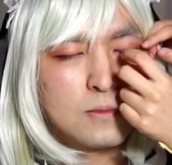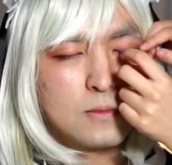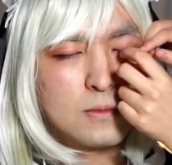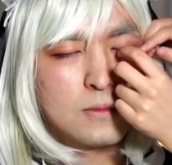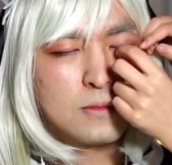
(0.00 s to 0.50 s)

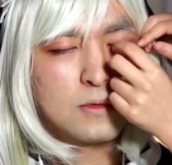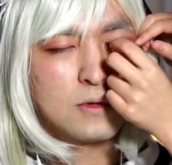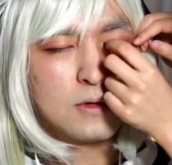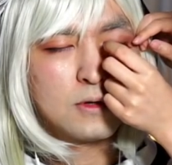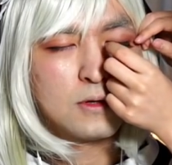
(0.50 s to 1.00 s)

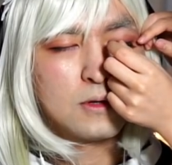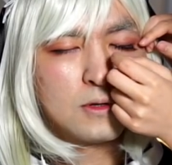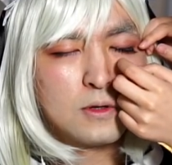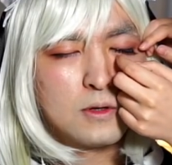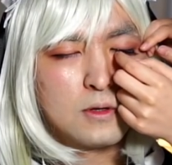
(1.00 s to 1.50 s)

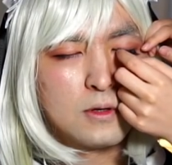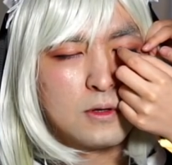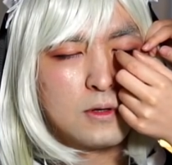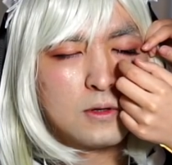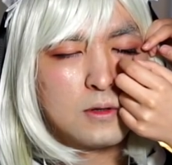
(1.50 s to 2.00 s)

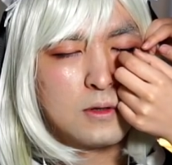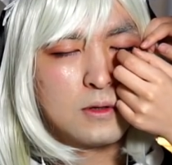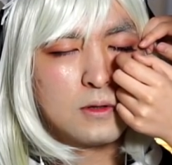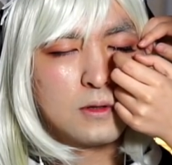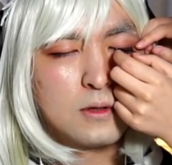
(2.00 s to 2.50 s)

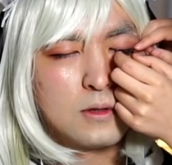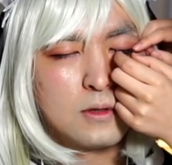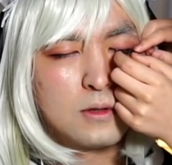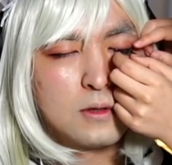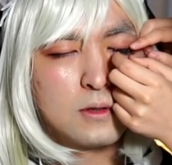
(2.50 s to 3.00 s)

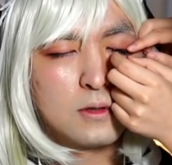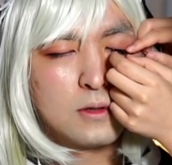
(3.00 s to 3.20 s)
Nobody speaks.